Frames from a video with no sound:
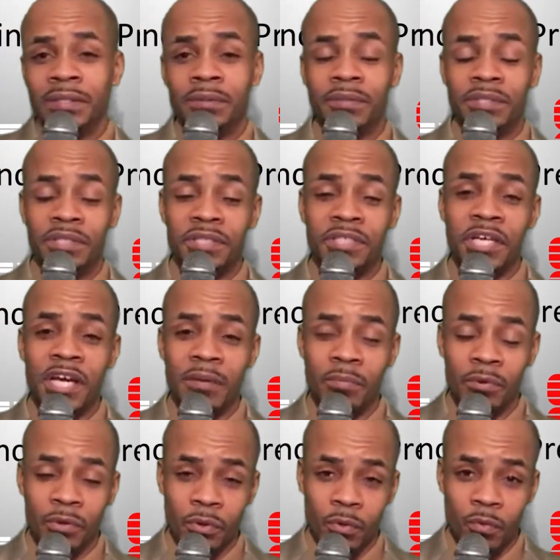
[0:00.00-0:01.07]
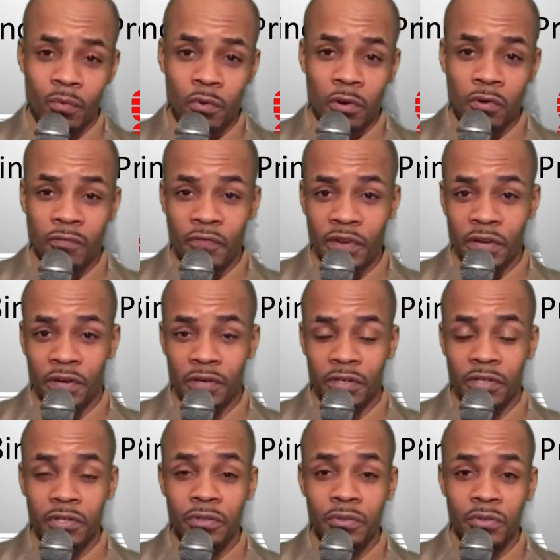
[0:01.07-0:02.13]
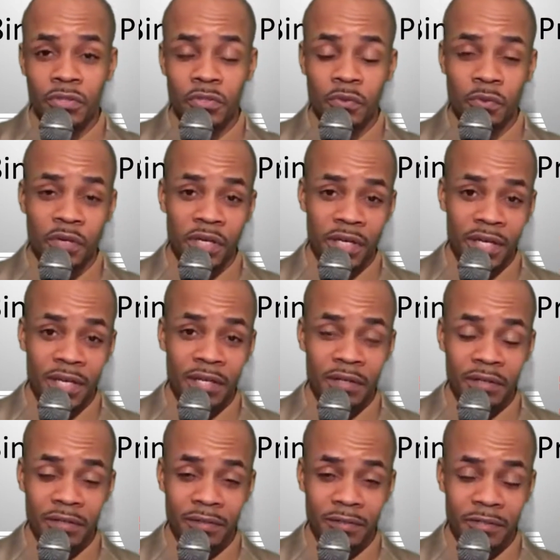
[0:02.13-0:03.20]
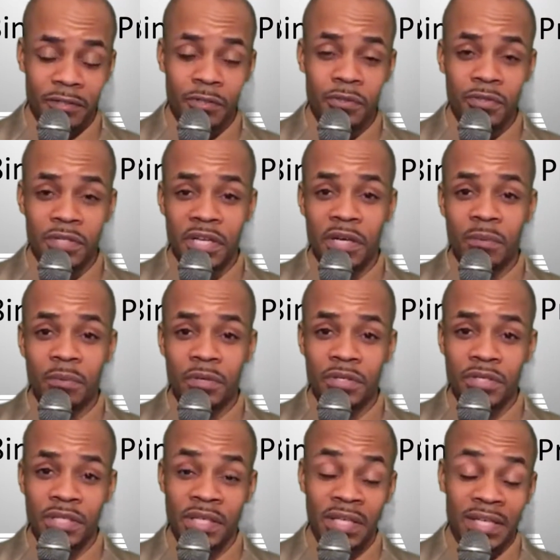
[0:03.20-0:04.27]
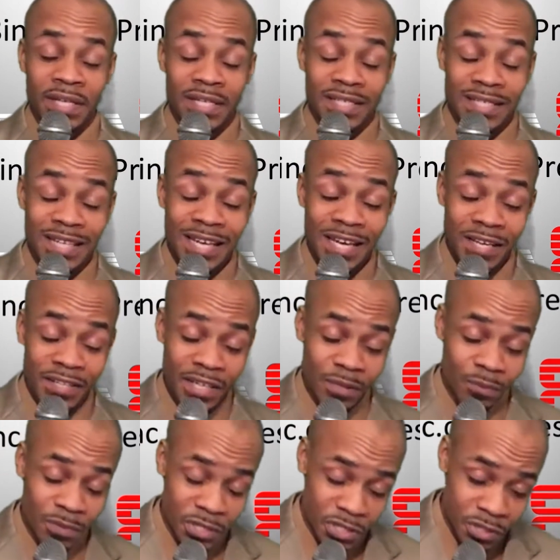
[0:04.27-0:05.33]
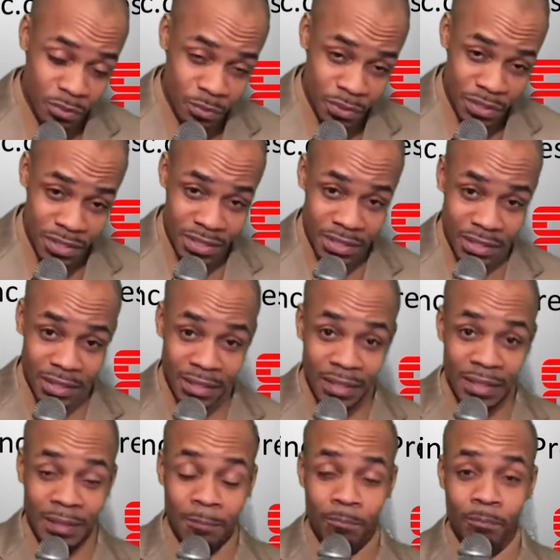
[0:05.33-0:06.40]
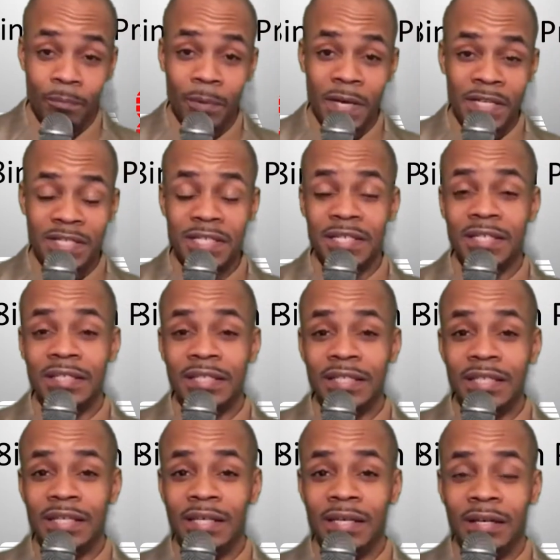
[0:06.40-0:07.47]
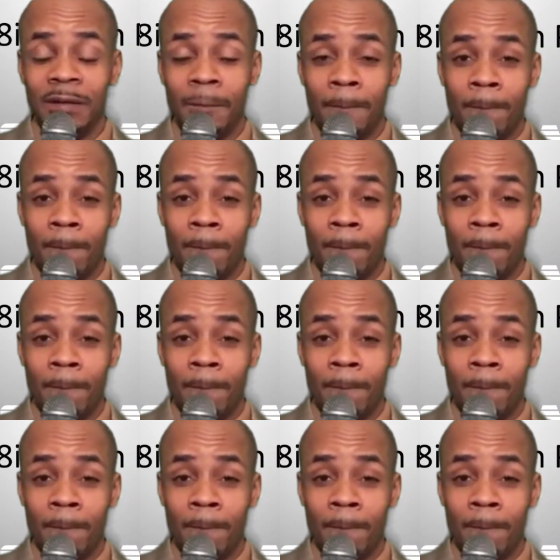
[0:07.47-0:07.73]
when the cyber warfare news story hit the news networks, saying that Russia was basically